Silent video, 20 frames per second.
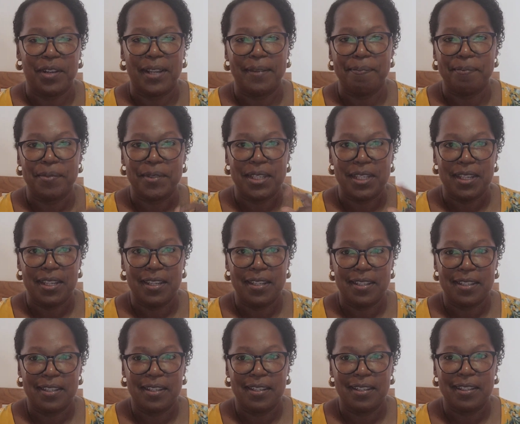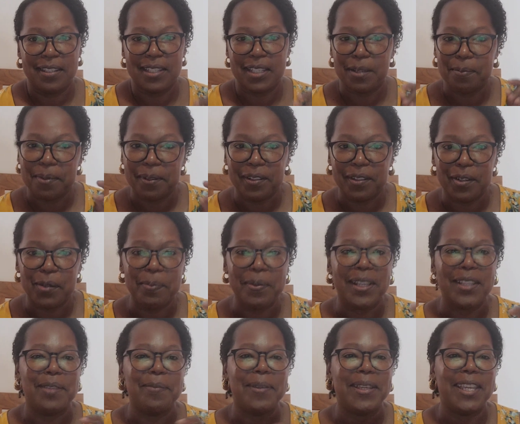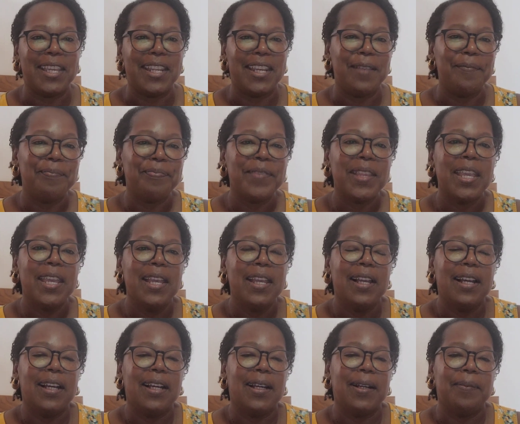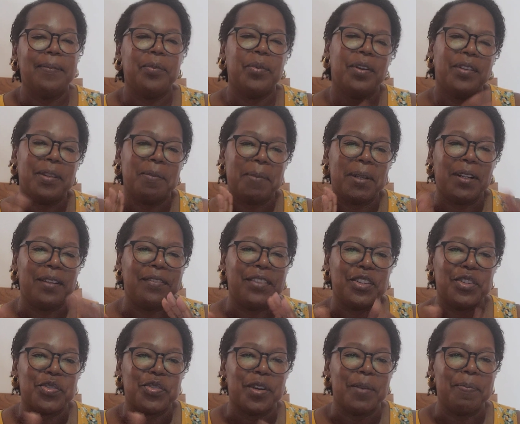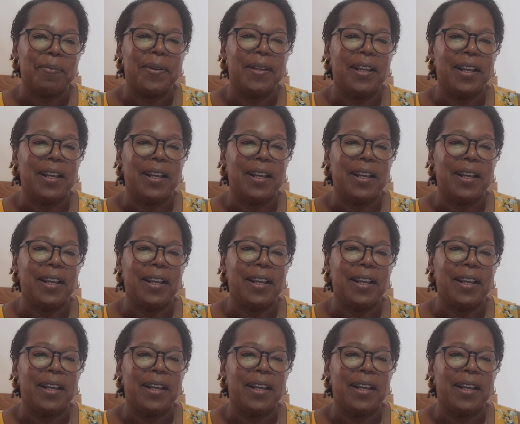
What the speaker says: I did sleep a little bit at the beginning, well, in the middle of the trip.